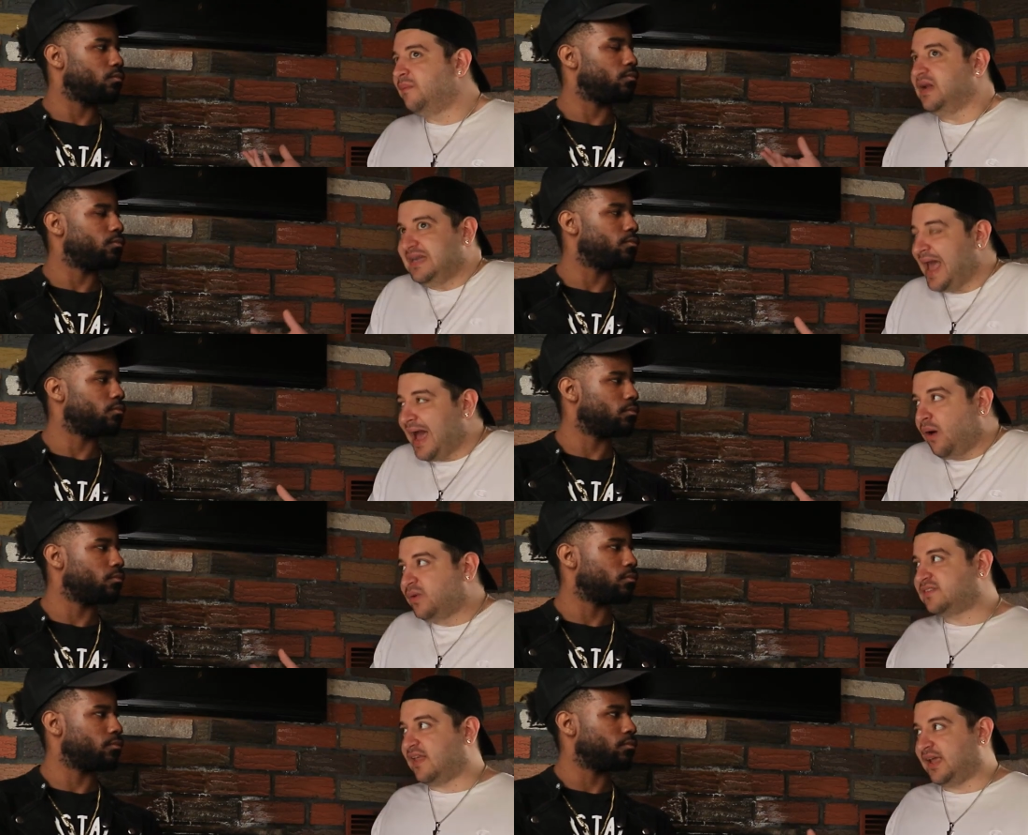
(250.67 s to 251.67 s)
Speaker 1: but
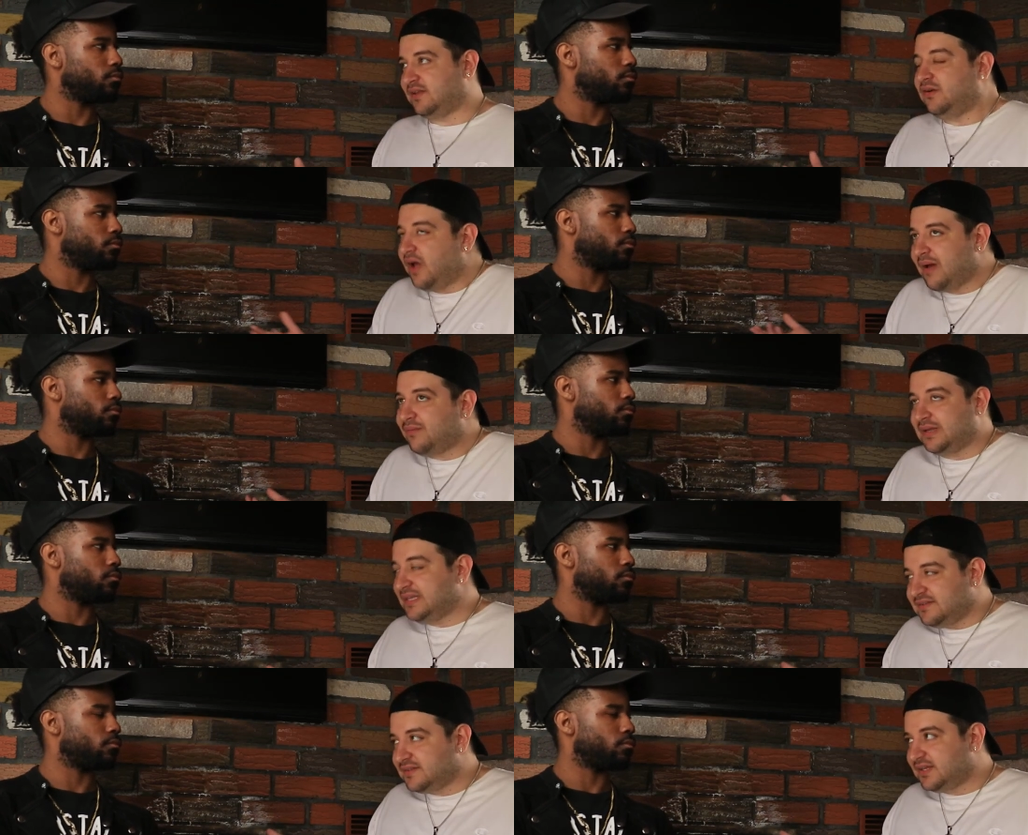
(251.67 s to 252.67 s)
now it's like you know how
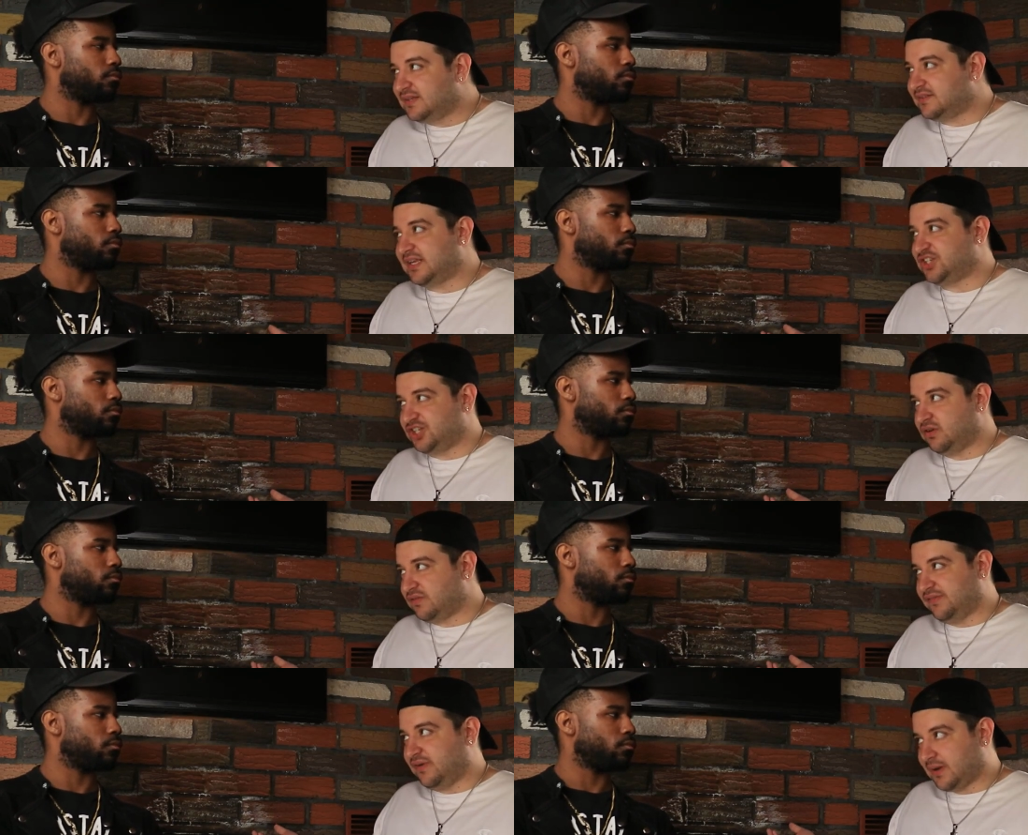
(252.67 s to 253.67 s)
easy it is to get shit
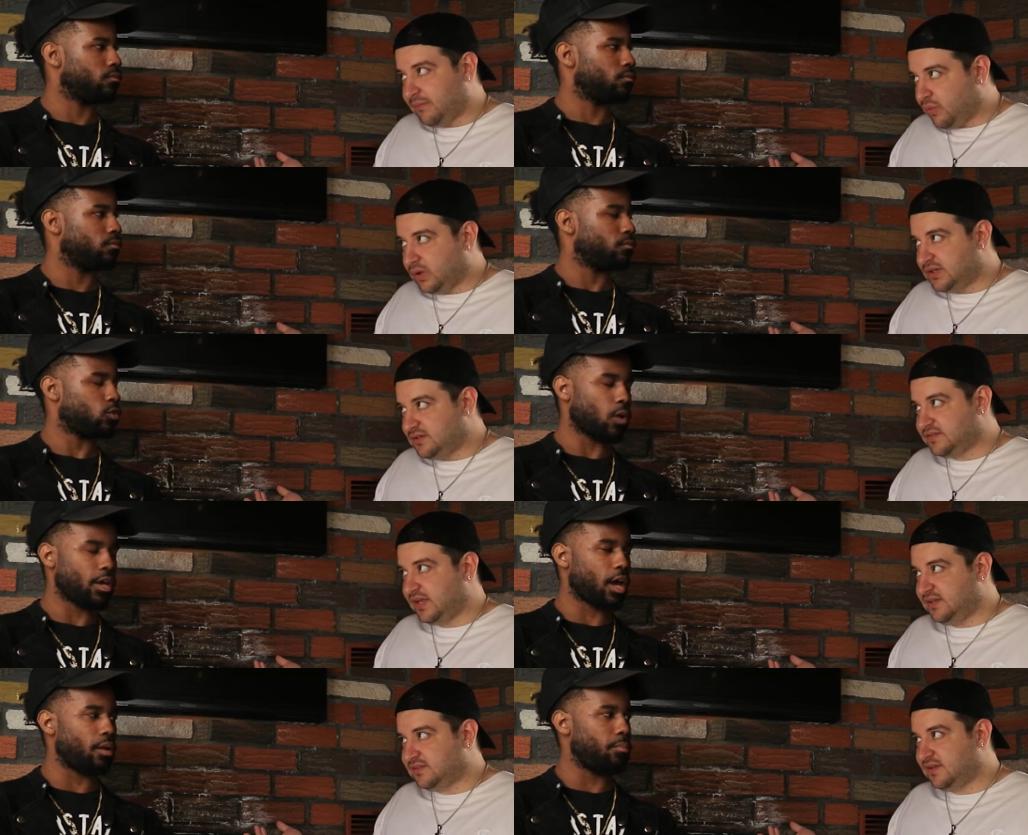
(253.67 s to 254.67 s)
off the fucking board these so
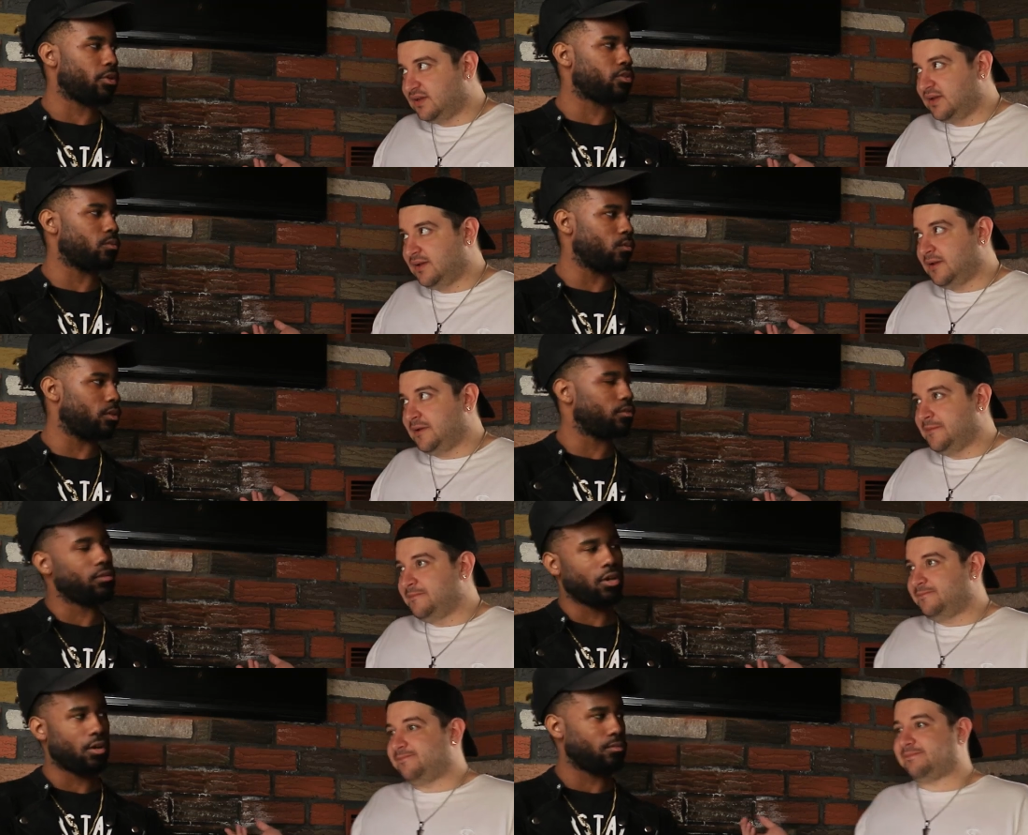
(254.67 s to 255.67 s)
days. You gotta
Speaker 2: mix them with
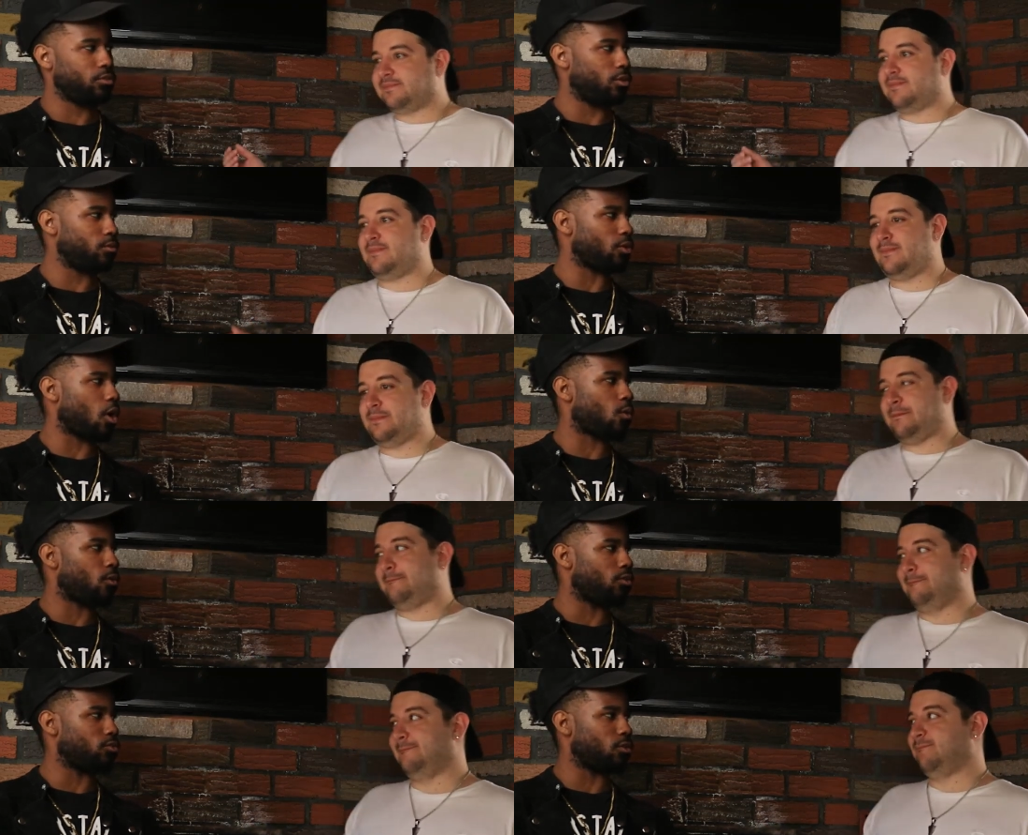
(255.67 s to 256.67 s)
you know your old dark
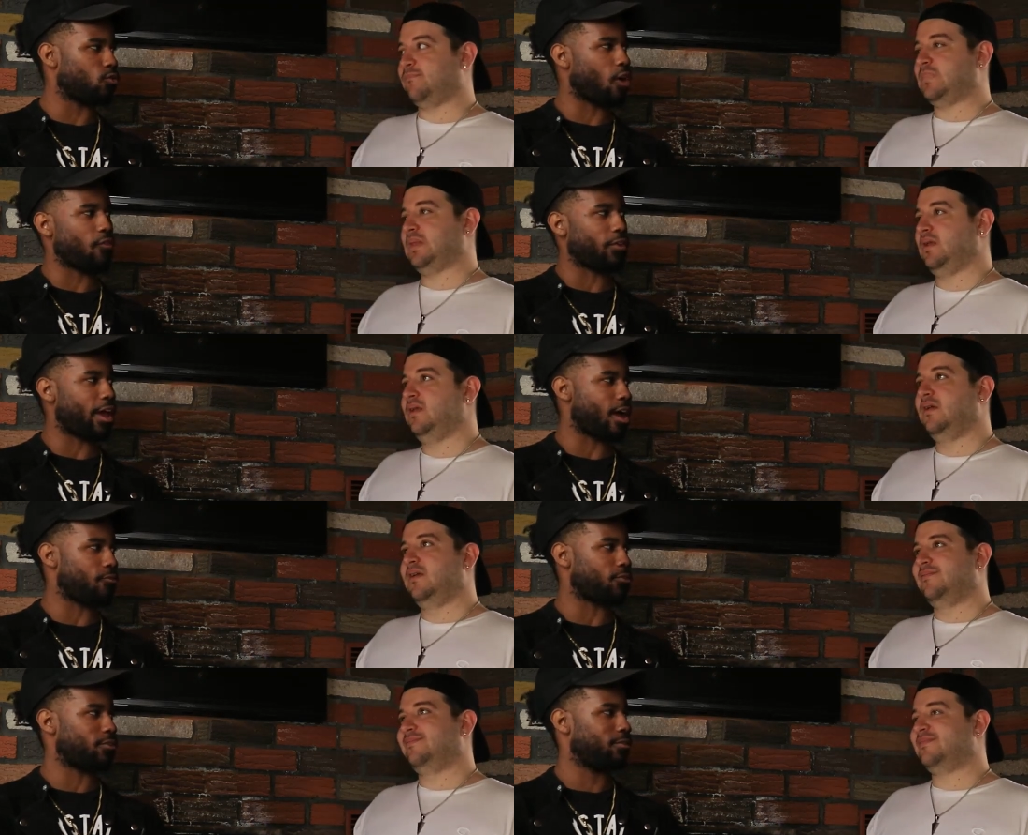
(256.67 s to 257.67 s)
worlds or Graphite a
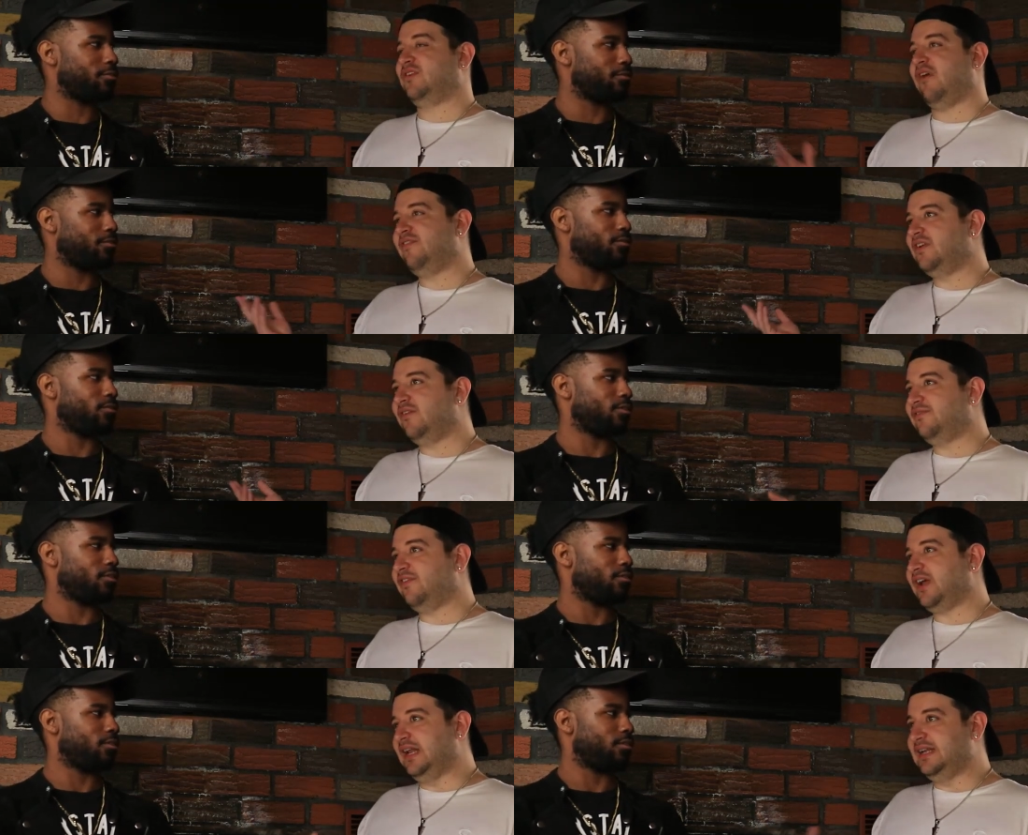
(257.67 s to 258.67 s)
half
Speaker 1: of. Graffit don't
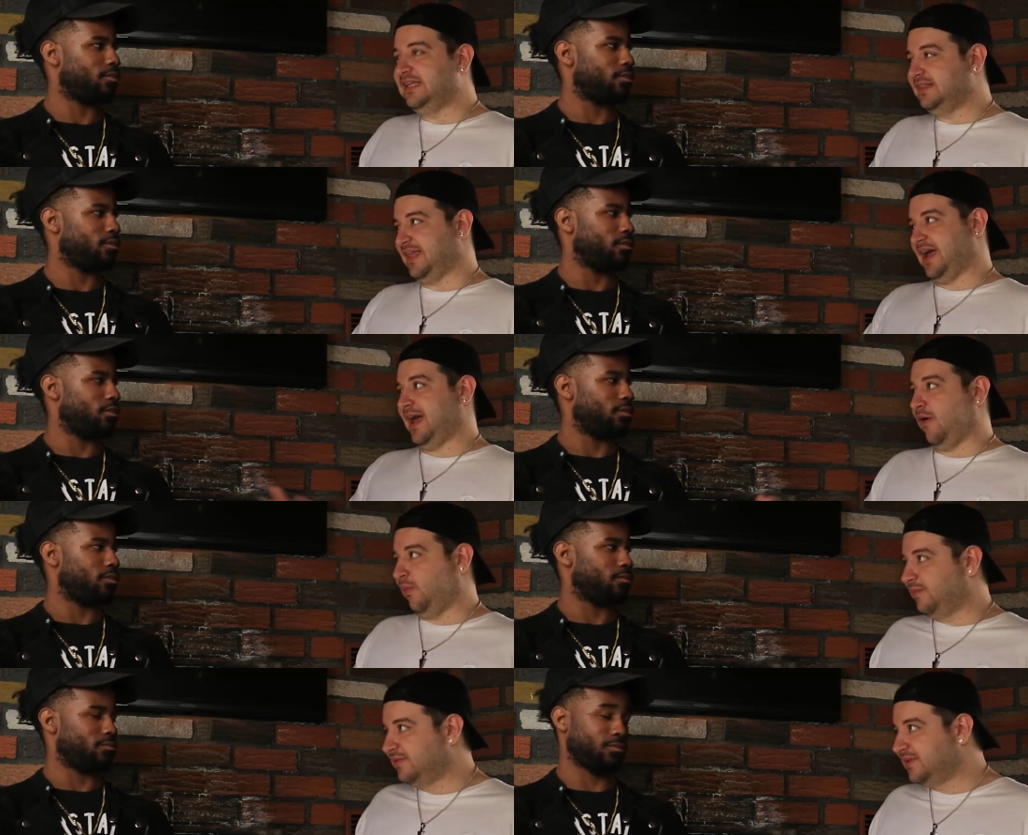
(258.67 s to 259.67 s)
fucking need the
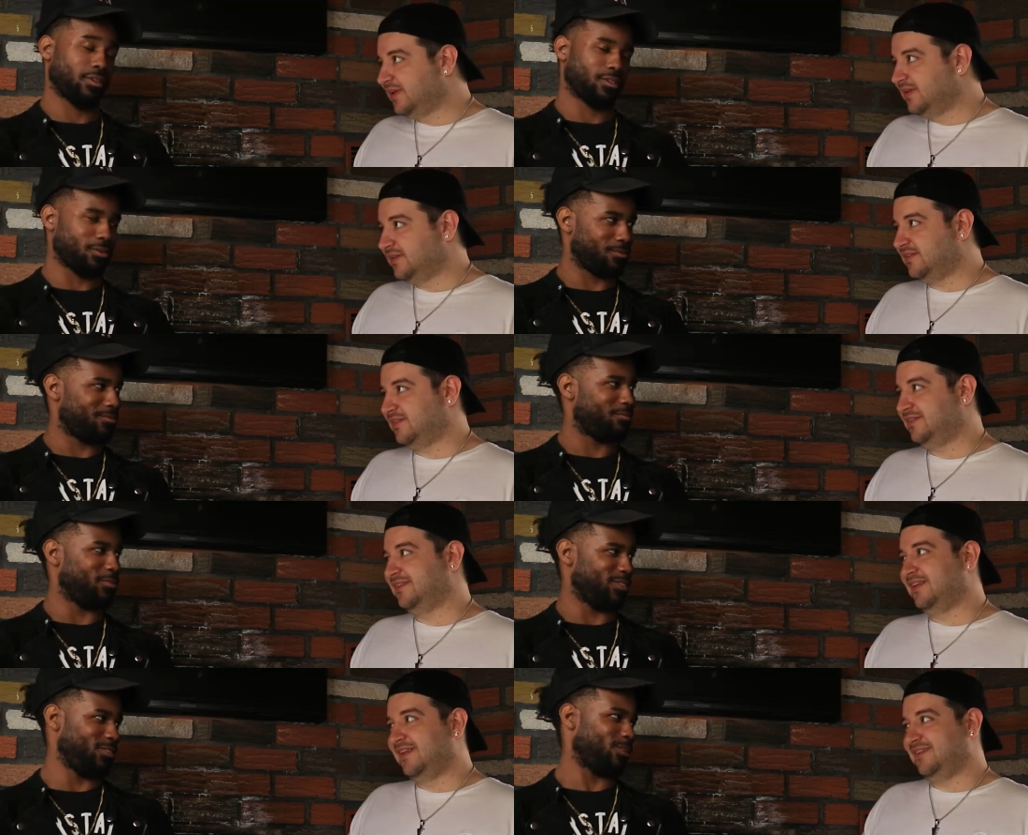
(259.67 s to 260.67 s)
help.
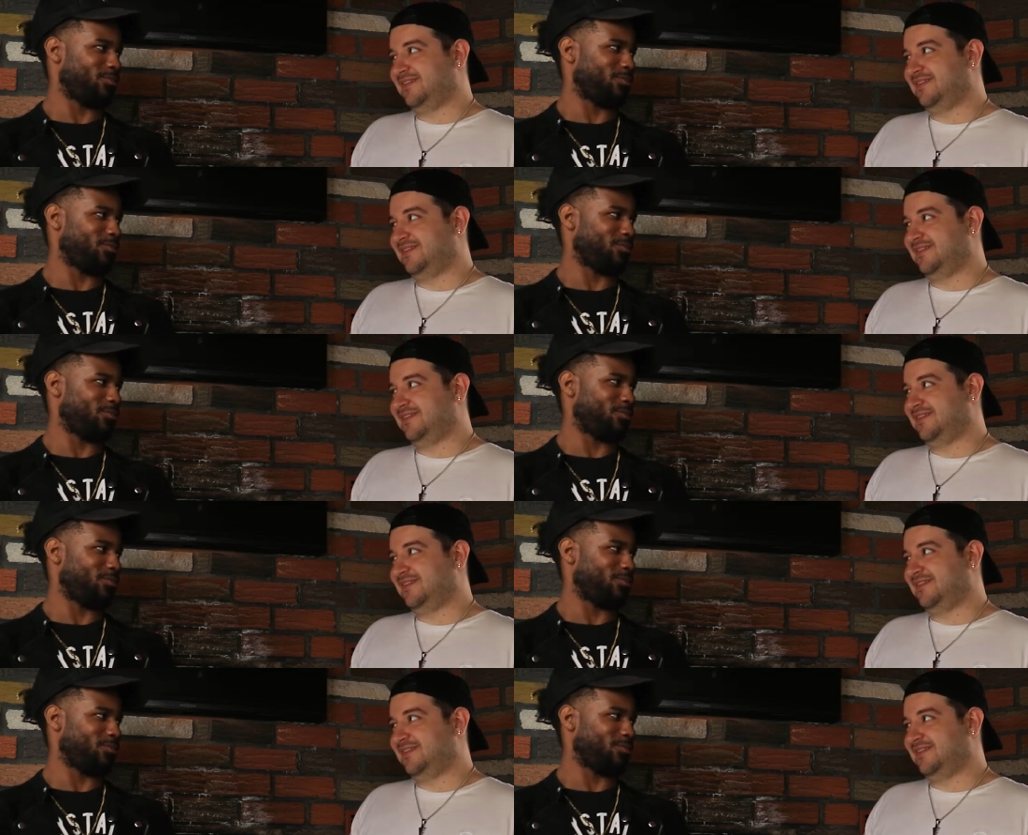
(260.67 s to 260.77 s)
But you